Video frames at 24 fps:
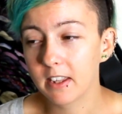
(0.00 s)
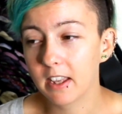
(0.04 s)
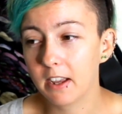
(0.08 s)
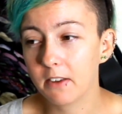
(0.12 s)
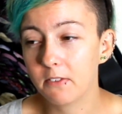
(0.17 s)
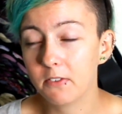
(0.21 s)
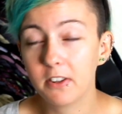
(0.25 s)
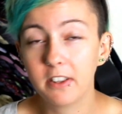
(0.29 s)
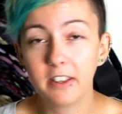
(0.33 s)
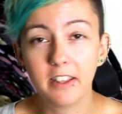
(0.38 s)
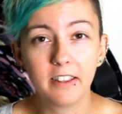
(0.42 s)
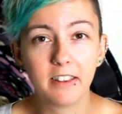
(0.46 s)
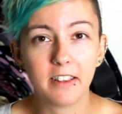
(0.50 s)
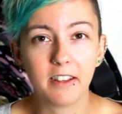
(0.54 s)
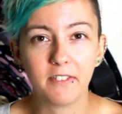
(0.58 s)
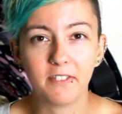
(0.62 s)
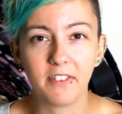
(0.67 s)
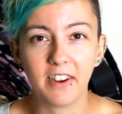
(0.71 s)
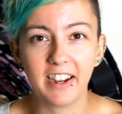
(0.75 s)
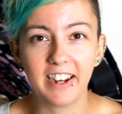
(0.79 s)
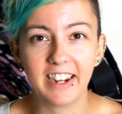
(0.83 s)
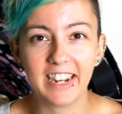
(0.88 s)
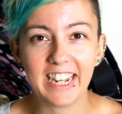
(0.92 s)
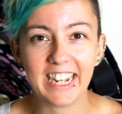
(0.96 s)
I really love
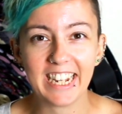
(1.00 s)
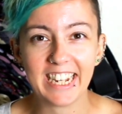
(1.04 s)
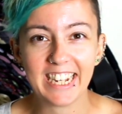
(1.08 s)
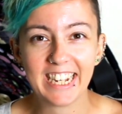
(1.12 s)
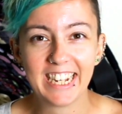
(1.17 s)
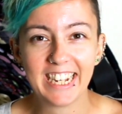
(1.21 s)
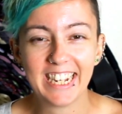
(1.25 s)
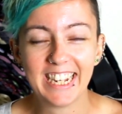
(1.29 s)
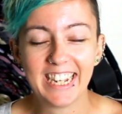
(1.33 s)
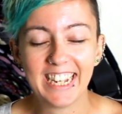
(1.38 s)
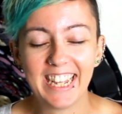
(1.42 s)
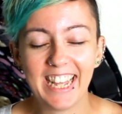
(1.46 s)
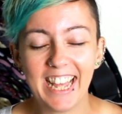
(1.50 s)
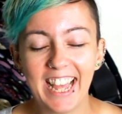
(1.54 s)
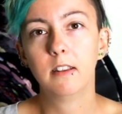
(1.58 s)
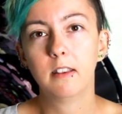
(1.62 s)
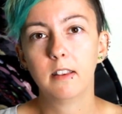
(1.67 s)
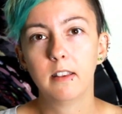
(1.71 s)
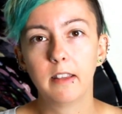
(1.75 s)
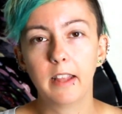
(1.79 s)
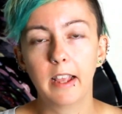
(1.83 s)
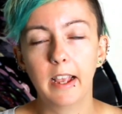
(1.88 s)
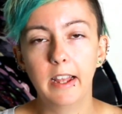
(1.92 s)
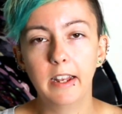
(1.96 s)
writing.
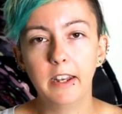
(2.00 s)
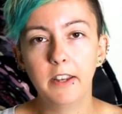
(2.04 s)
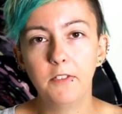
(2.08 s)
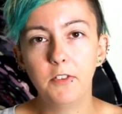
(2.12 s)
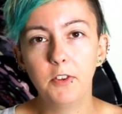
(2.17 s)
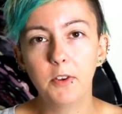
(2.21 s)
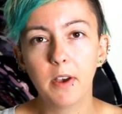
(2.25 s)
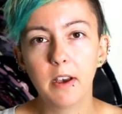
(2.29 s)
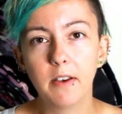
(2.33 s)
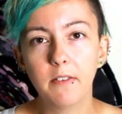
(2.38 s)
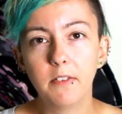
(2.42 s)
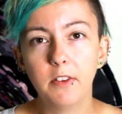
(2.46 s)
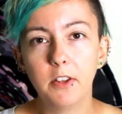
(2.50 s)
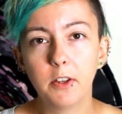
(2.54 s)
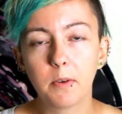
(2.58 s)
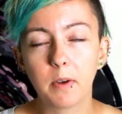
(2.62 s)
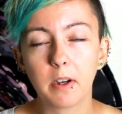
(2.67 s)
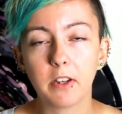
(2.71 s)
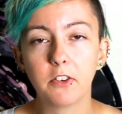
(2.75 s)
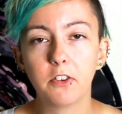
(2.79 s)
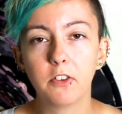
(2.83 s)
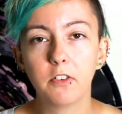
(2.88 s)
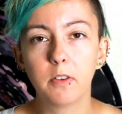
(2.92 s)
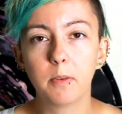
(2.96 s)
And if you have any
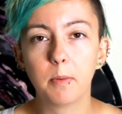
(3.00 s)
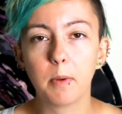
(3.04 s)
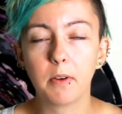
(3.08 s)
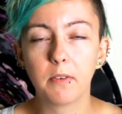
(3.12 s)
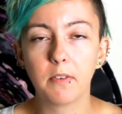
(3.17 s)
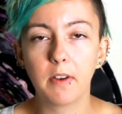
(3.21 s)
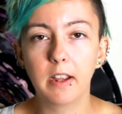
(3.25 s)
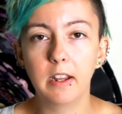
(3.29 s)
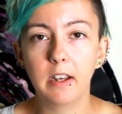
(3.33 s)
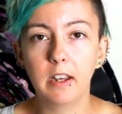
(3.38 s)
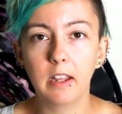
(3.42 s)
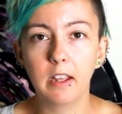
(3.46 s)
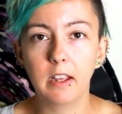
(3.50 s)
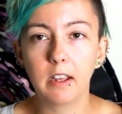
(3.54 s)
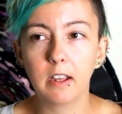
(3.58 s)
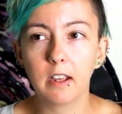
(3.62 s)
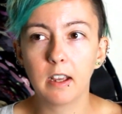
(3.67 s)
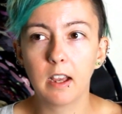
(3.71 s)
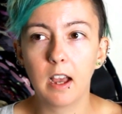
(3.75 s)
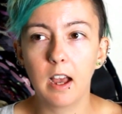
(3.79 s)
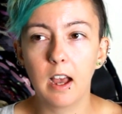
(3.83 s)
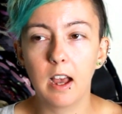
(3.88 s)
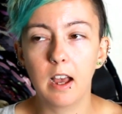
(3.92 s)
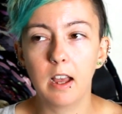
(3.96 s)
questions about writing,
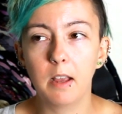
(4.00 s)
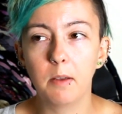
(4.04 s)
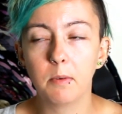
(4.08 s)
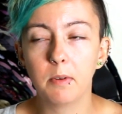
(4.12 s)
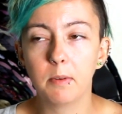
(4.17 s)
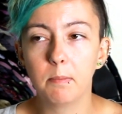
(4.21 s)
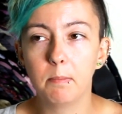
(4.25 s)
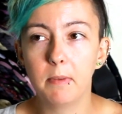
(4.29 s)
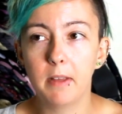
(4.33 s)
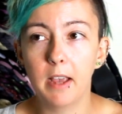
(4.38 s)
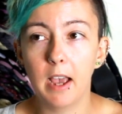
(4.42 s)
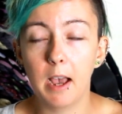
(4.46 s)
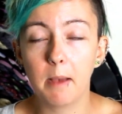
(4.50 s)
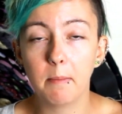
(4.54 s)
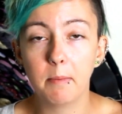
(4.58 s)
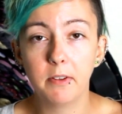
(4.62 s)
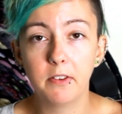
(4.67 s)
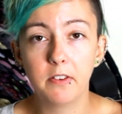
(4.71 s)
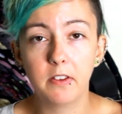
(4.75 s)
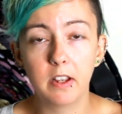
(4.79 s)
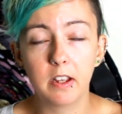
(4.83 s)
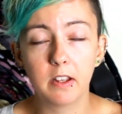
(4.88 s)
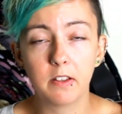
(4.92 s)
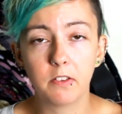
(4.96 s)
I would be happy
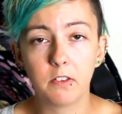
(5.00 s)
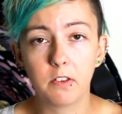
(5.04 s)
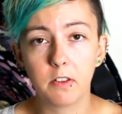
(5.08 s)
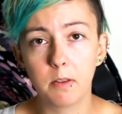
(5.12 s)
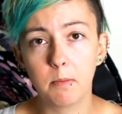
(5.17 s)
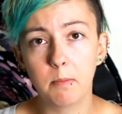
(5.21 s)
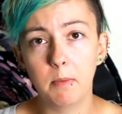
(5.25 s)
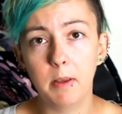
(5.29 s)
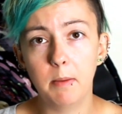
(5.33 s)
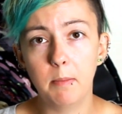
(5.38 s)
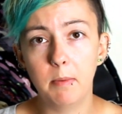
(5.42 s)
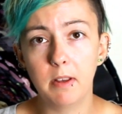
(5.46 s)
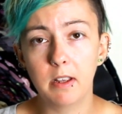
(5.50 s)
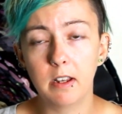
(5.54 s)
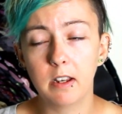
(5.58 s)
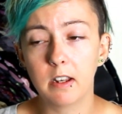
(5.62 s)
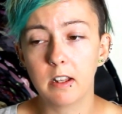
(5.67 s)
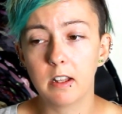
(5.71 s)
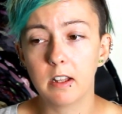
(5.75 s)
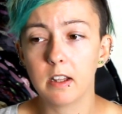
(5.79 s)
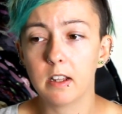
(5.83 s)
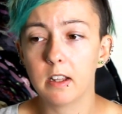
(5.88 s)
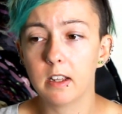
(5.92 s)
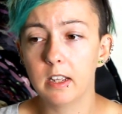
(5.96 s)
to answer them maybe
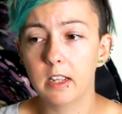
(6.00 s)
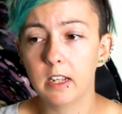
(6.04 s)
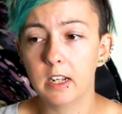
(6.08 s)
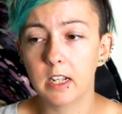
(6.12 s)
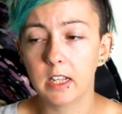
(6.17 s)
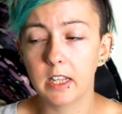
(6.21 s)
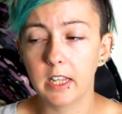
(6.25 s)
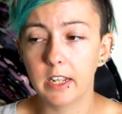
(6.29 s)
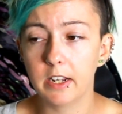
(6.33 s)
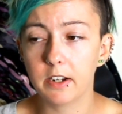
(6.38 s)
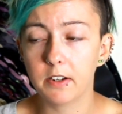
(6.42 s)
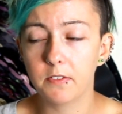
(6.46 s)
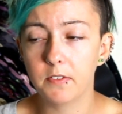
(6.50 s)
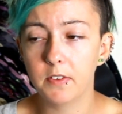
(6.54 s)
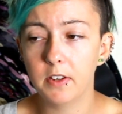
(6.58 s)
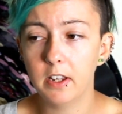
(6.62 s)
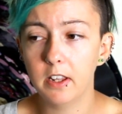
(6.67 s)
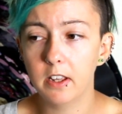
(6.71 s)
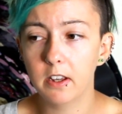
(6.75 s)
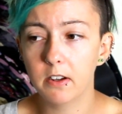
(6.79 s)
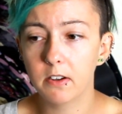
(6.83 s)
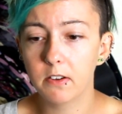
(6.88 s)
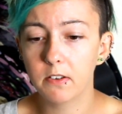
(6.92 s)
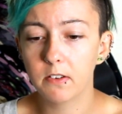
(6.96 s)
in a later
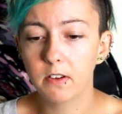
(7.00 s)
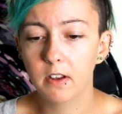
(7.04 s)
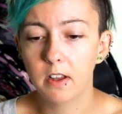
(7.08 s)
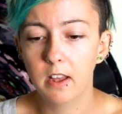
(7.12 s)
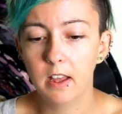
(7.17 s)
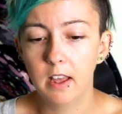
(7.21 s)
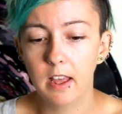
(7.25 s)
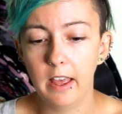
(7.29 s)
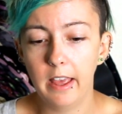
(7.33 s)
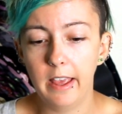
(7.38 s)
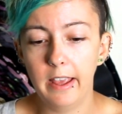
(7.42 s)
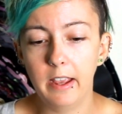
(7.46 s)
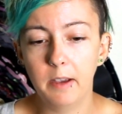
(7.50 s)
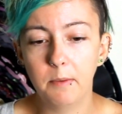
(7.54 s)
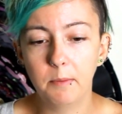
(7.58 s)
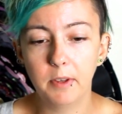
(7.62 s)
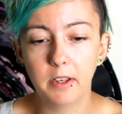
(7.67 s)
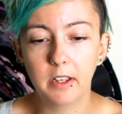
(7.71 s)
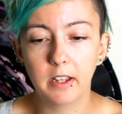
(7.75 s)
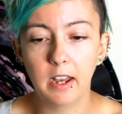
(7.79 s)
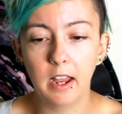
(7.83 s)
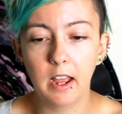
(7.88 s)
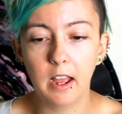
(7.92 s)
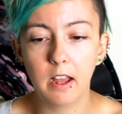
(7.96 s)
video, and we
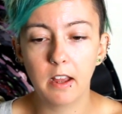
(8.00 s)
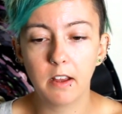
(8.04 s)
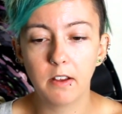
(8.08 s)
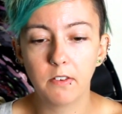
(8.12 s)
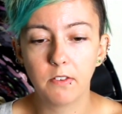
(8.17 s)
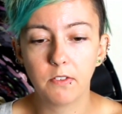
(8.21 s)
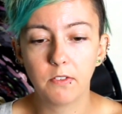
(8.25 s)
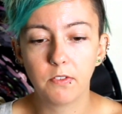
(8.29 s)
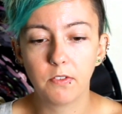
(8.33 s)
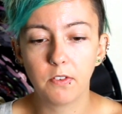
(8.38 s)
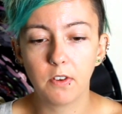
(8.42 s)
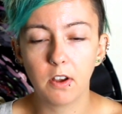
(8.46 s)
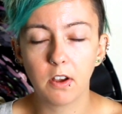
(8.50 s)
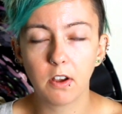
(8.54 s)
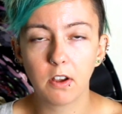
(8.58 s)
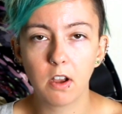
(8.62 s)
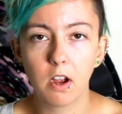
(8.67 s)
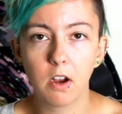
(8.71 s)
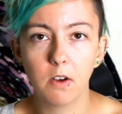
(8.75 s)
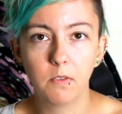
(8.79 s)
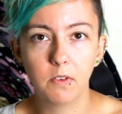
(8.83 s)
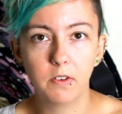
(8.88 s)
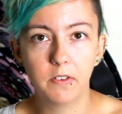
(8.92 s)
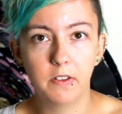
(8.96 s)
could have a
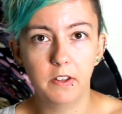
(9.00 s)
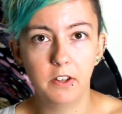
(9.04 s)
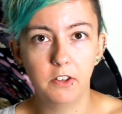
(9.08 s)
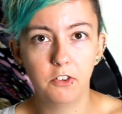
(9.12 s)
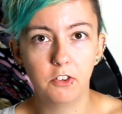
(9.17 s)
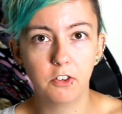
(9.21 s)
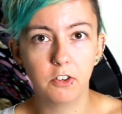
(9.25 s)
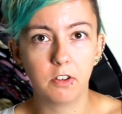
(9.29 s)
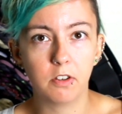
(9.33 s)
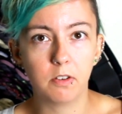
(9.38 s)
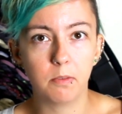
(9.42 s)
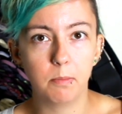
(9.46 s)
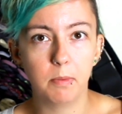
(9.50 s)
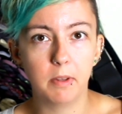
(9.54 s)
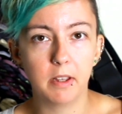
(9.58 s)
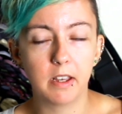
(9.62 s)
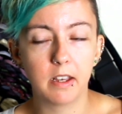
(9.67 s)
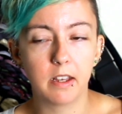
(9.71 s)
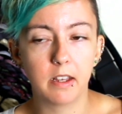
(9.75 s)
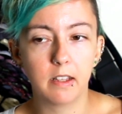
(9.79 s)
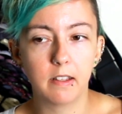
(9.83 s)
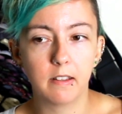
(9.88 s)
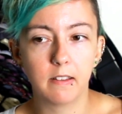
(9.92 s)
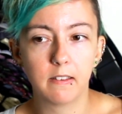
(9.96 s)
conversation,
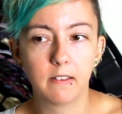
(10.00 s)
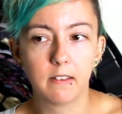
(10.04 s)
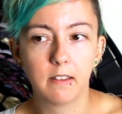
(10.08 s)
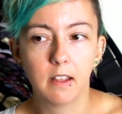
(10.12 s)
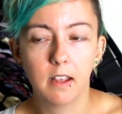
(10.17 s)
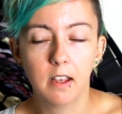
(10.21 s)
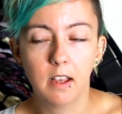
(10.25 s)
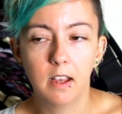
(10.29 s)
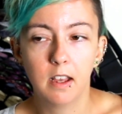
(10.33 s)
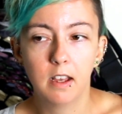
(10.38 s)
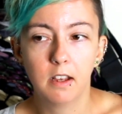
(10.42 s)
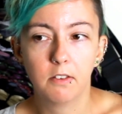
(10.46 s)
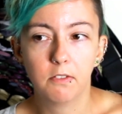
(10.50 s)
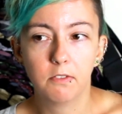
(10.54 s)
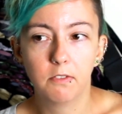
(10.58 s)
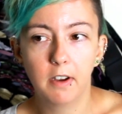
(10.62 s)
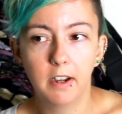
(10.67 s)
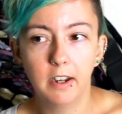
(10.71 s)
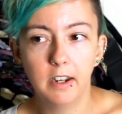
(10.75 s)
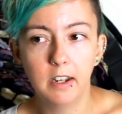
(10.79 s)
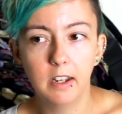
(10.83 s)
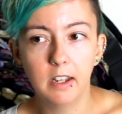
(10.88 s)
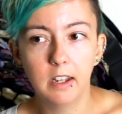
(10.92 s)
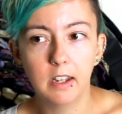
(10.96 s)
because
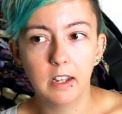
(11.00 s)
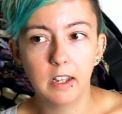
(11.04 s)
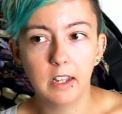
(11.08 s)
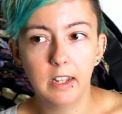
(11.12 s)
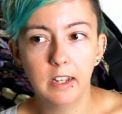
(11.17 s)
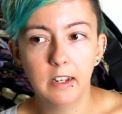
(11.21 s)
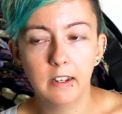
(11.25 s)
writing